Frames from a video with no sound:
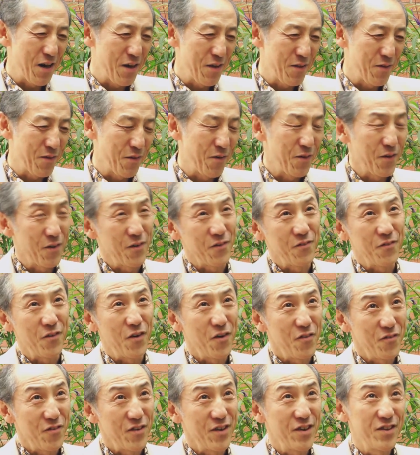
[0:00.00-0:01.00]
sort of
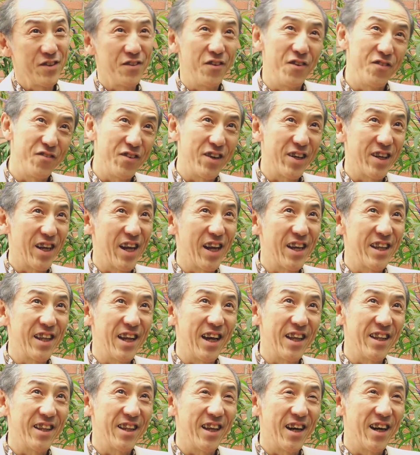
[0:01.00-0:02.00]
over and over again,
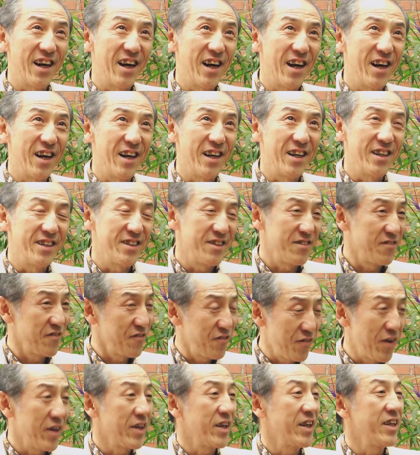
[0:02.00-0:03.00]
and I
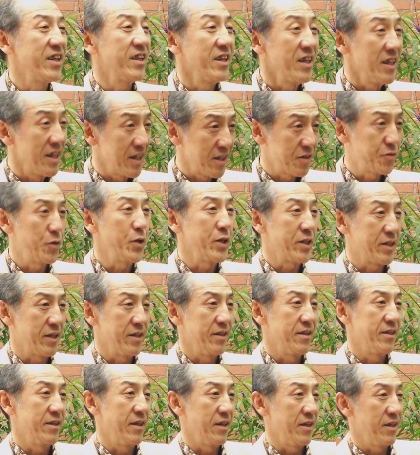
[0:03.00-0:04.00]
finally quit
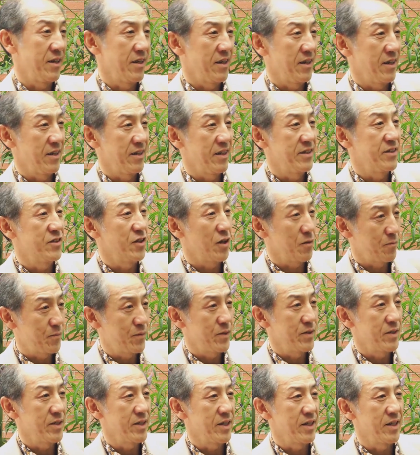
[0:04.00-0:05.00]
the job
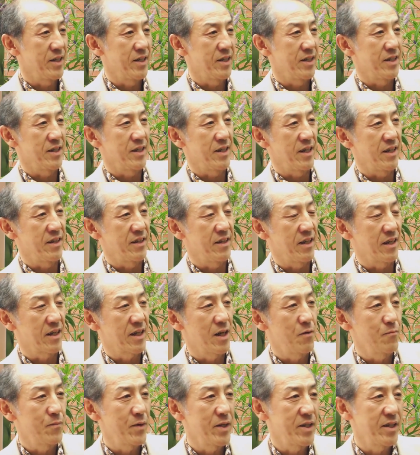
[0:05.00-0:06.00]
in that
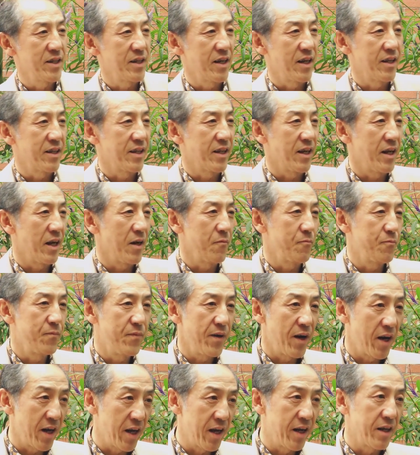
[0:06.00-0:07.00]
company, and
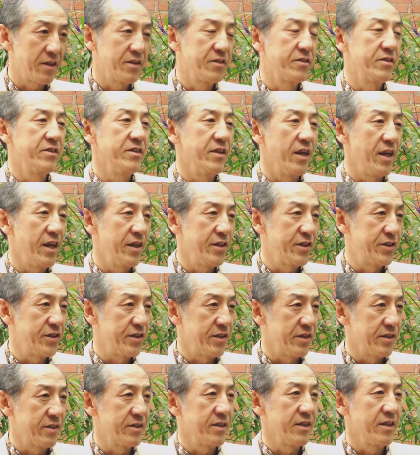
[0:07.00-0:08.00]
I
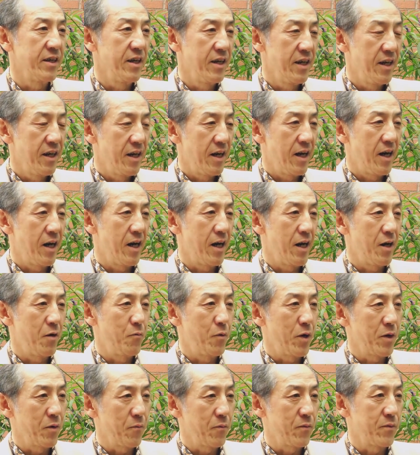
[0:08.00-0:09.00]
entered
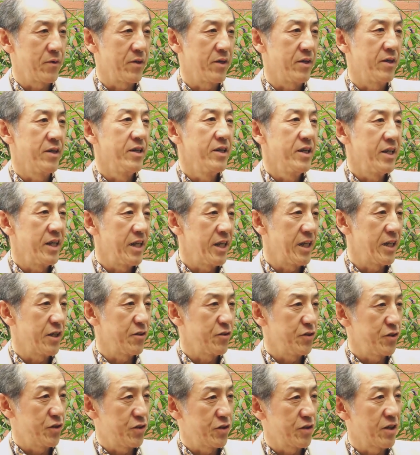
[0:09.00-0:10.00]
one of the
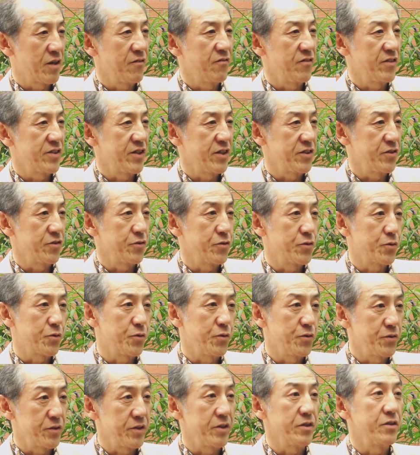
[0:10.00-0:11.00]
English conversation
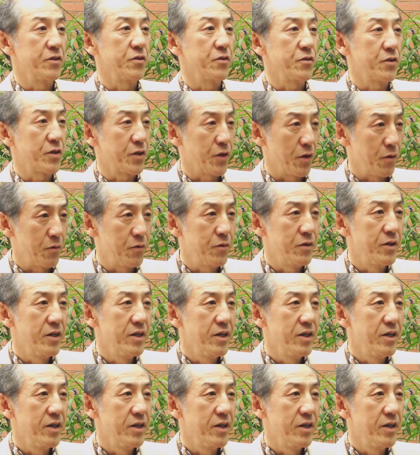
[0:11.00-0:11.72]
schools in Tokyo.